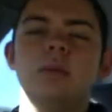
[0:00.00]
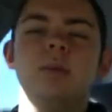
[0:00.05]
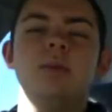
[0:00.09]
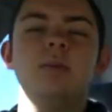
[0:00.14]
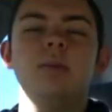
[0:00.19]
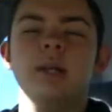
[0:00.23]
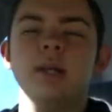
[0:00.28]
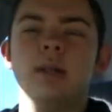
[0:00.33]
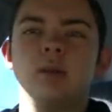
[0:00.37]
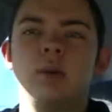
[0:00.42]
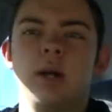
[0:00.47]

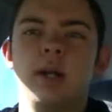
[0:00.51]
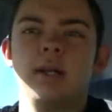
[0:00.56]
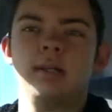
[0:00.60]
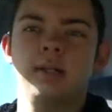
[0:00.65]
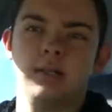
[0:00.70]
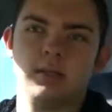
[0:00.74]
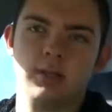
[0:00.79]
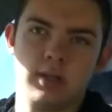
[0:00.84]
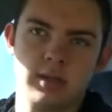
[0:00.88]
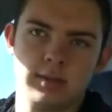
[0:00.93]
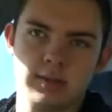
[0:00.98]
with quite an
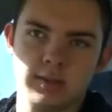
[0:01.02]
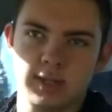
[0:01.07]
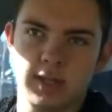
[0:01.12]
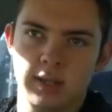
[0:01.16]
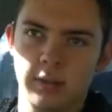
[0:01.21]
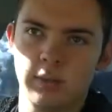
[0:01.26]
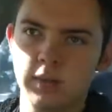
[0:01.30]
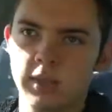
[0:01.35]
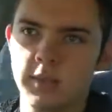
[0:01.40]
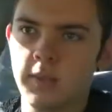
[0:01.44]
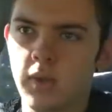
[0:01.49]

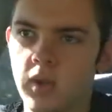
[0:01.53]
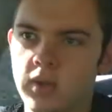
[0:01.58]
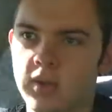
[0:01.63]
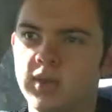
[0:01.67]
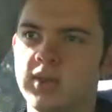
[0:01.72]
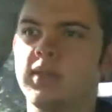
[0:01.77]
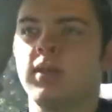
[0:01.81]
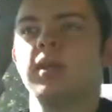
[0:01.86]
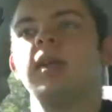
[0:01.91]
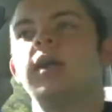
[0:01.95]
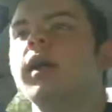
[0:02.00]
interesting
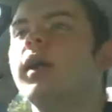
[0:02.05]
response.